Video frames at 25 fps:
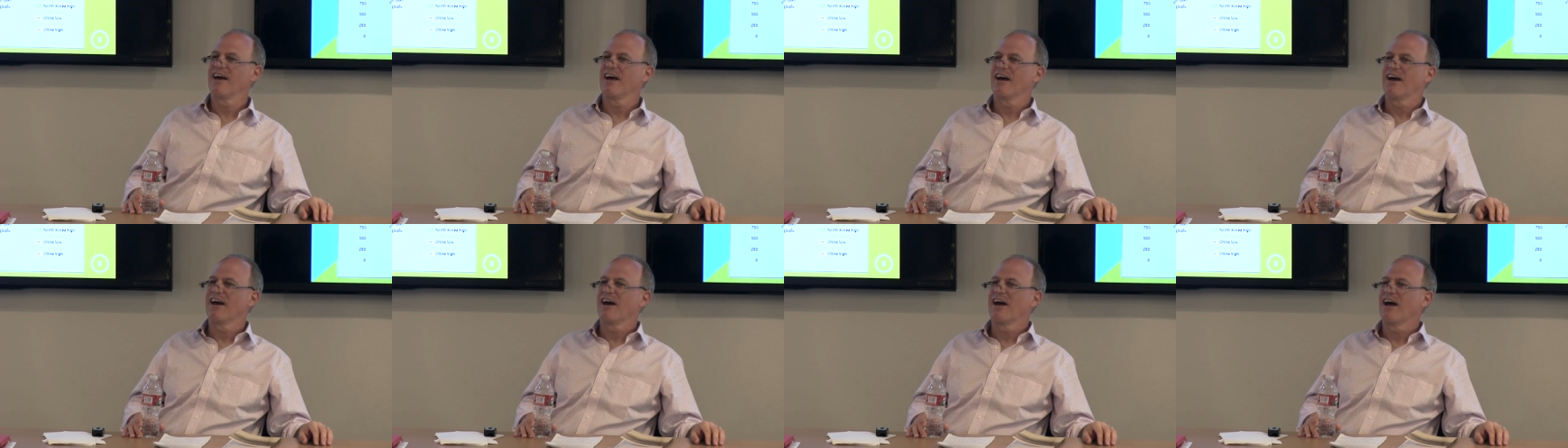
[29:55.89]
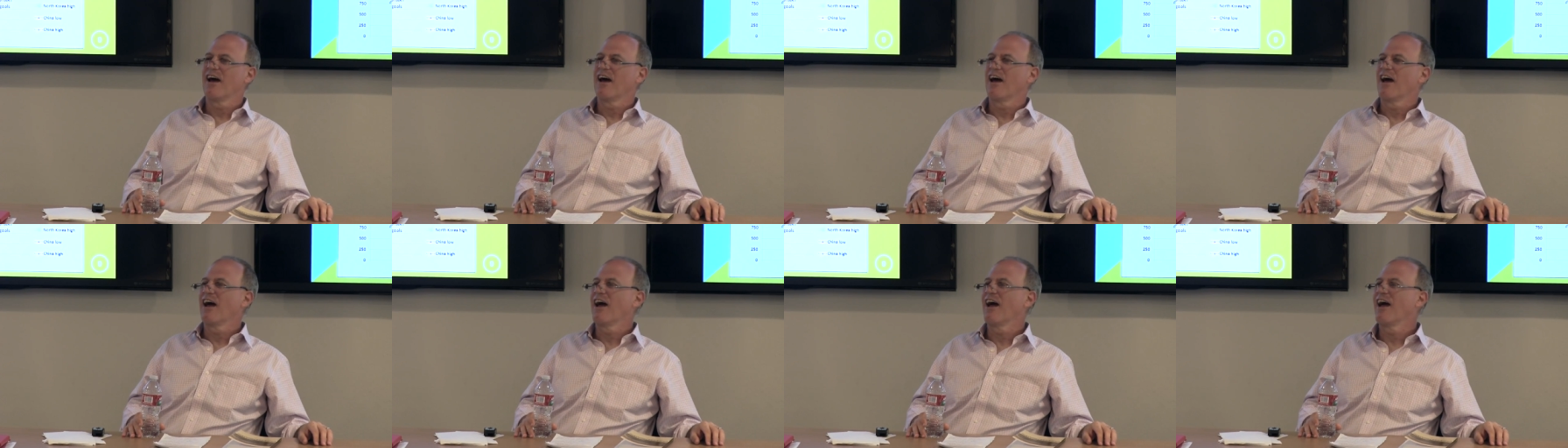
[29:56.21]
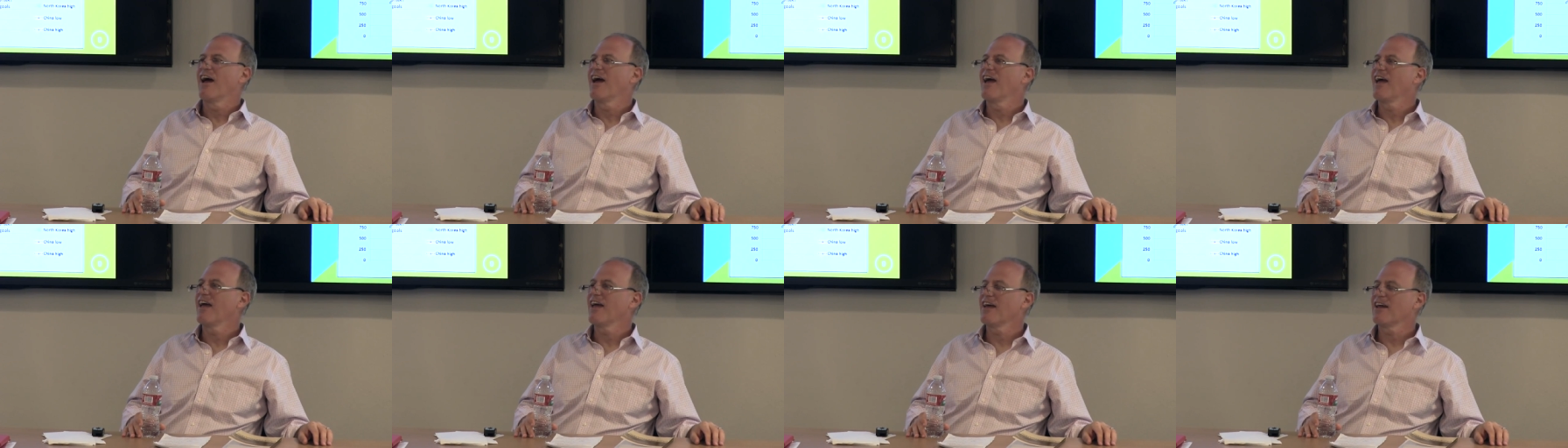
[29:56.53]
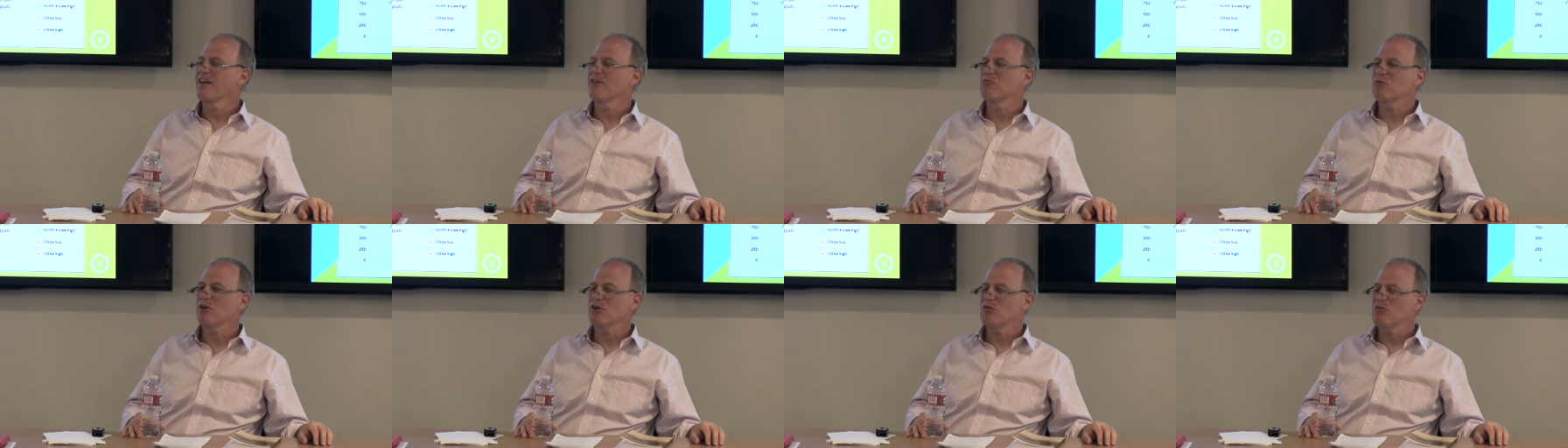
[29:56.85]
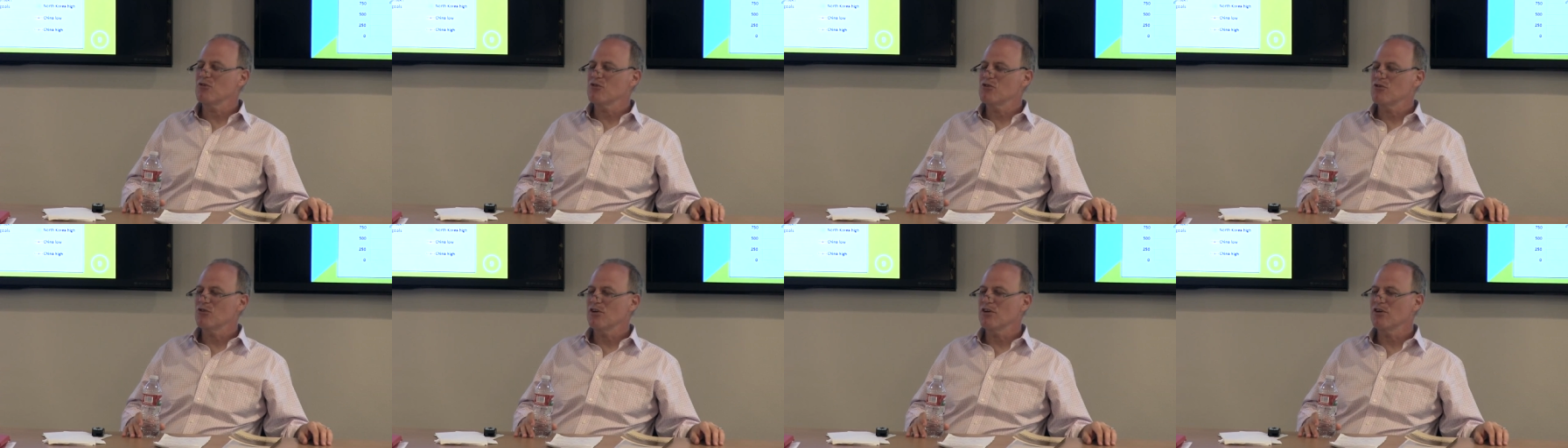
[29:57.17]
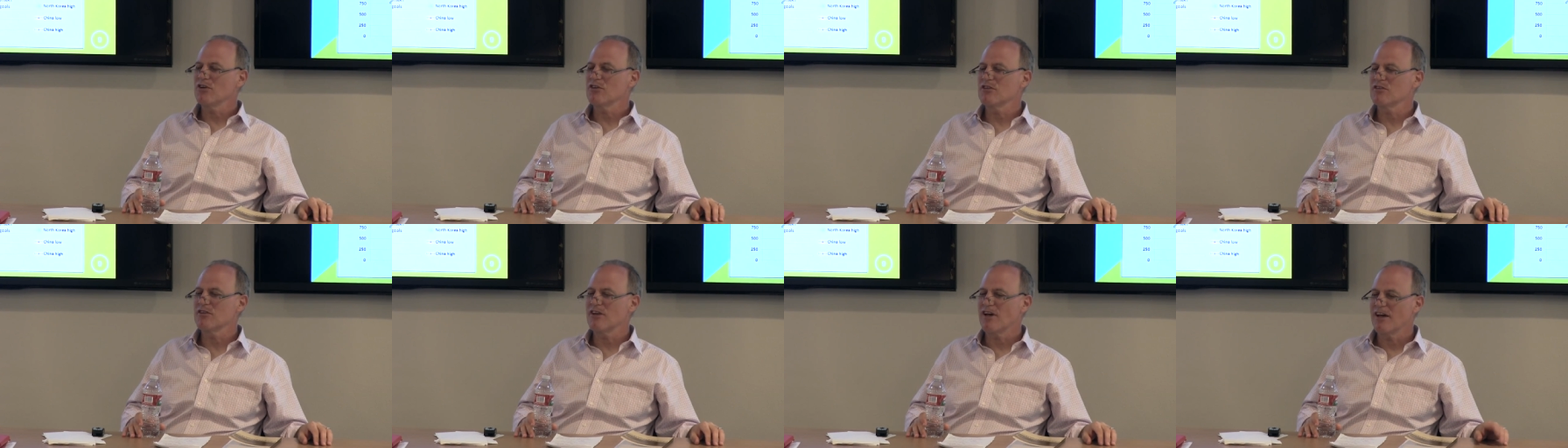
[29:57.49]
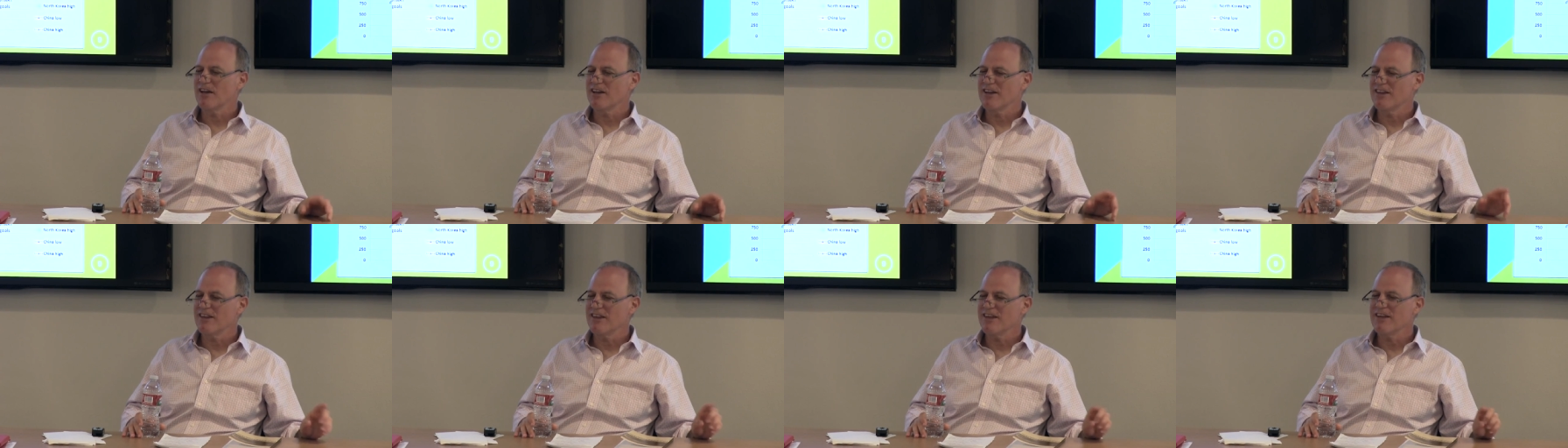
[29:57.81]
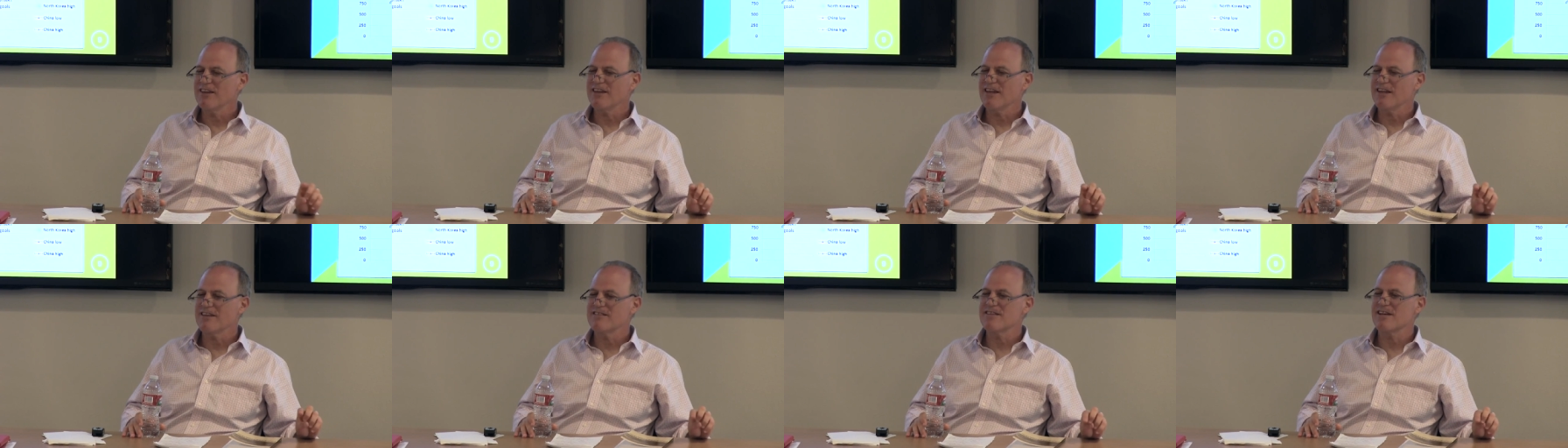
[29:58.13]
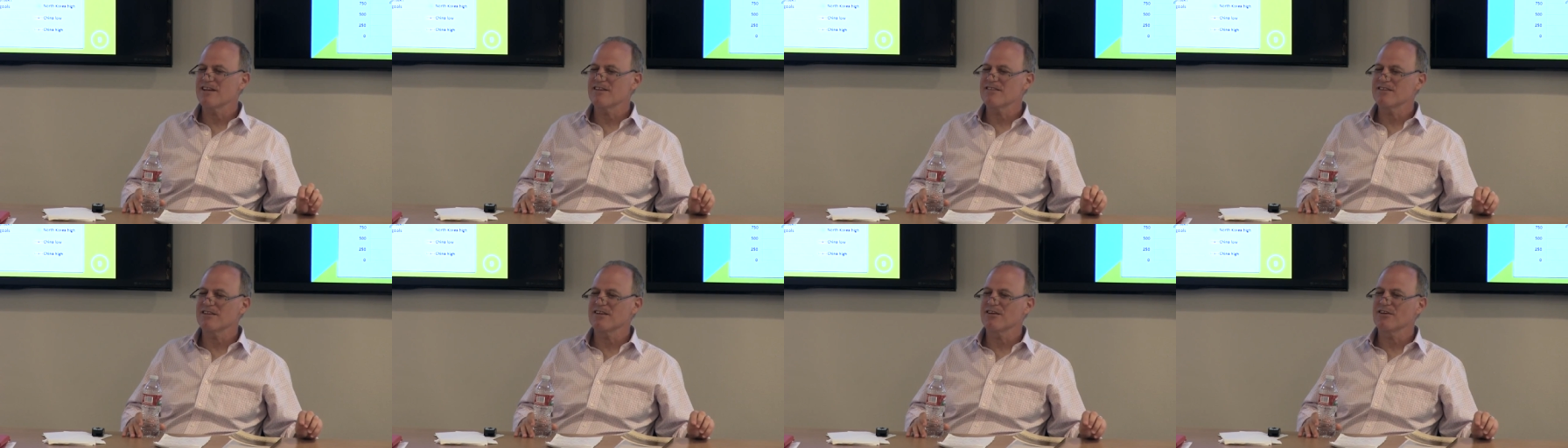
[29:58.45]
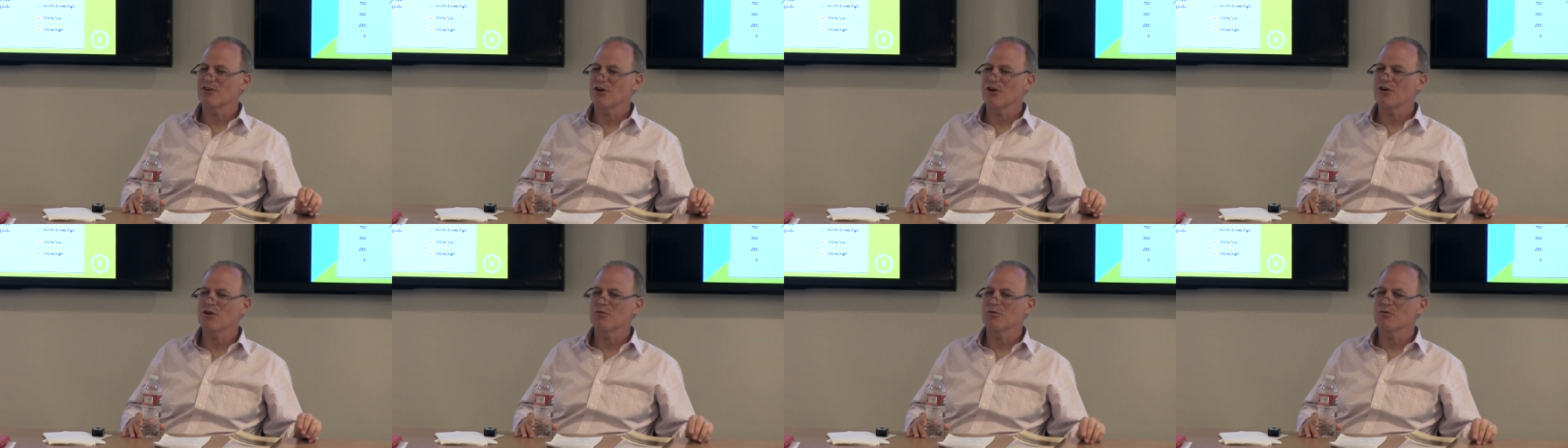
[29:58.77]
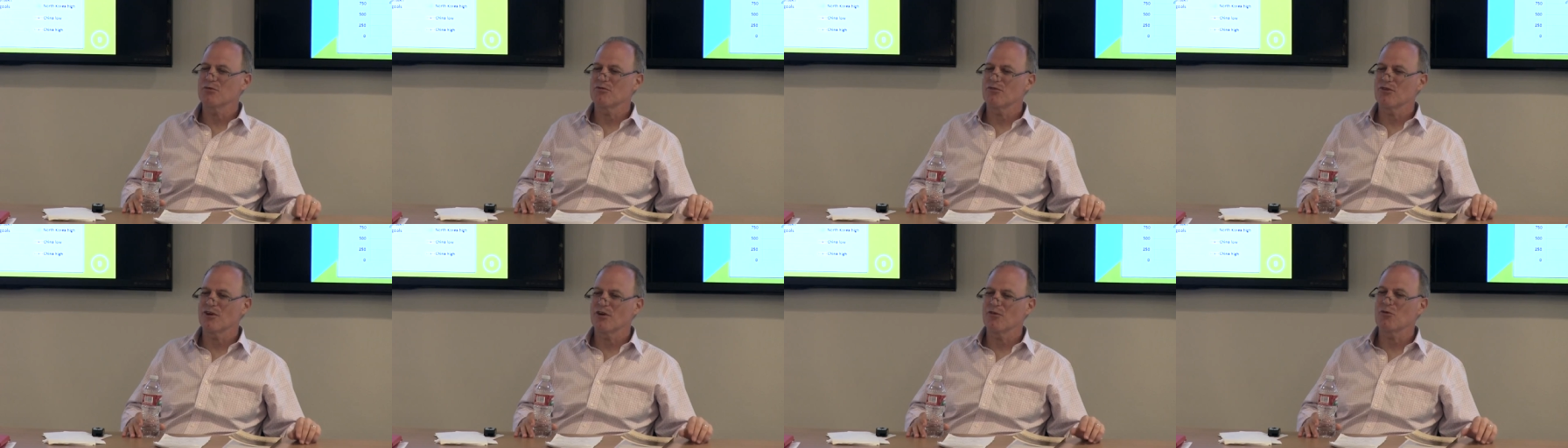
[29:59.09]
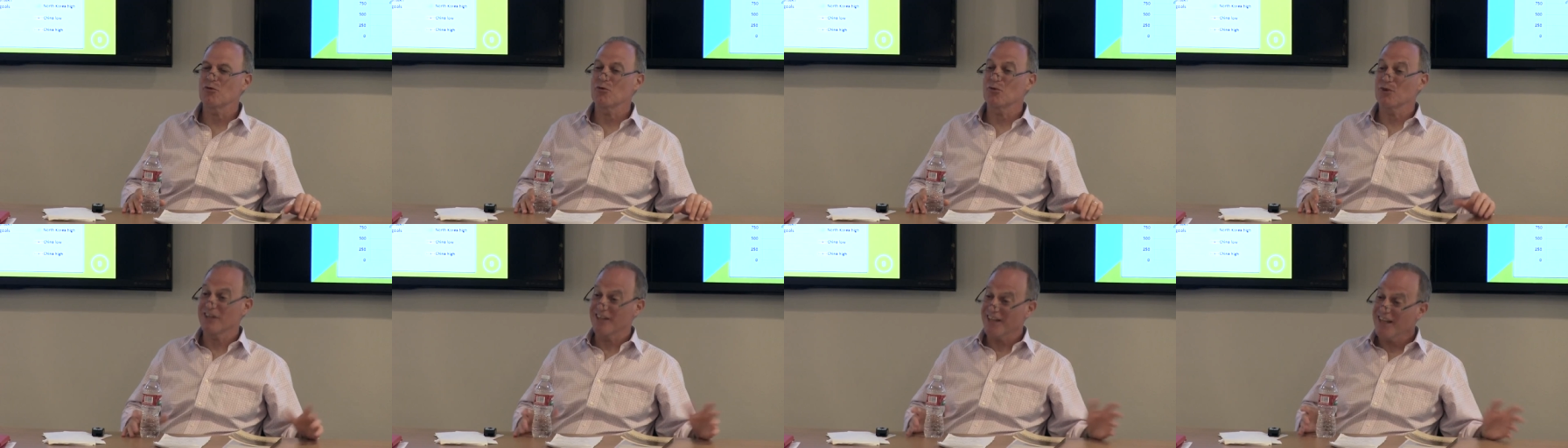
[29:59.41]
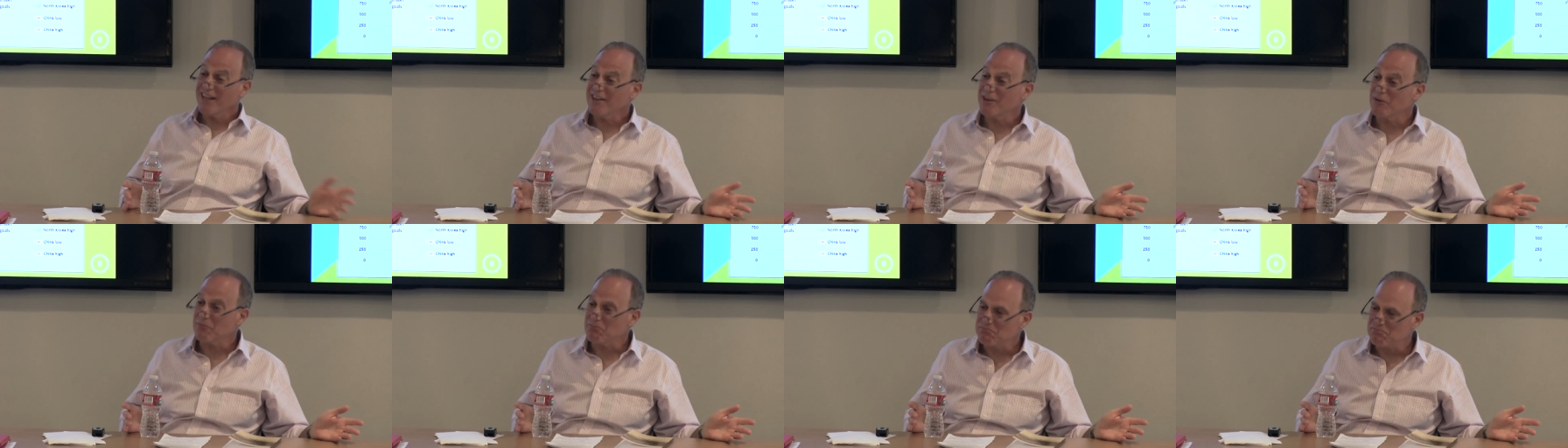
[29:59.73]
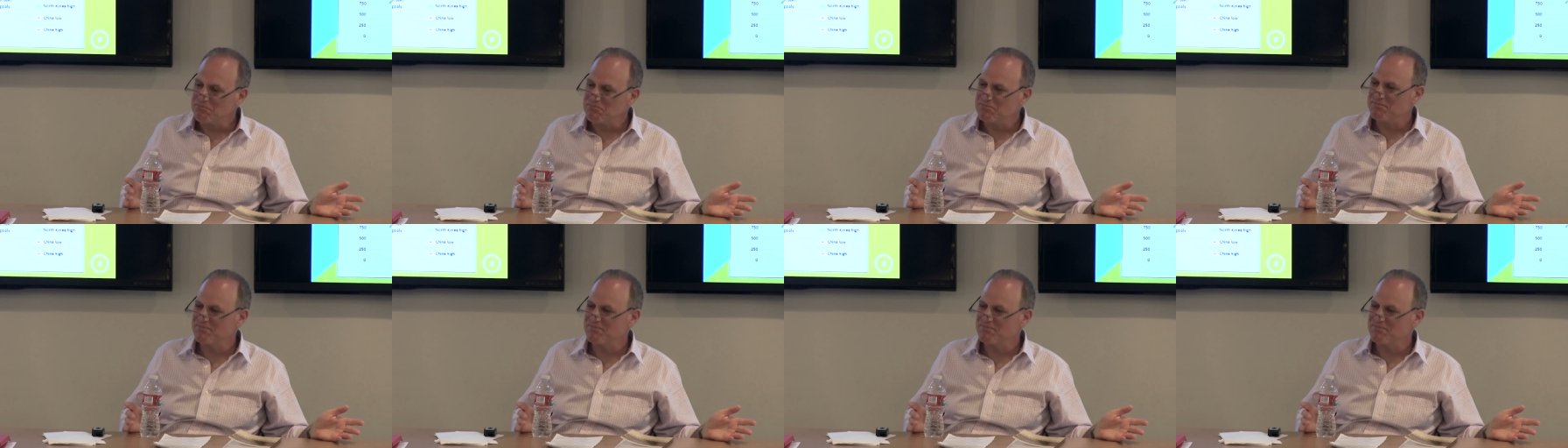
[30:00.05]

and my rejoinder is, I think that sounds like an argument for everyone to get them.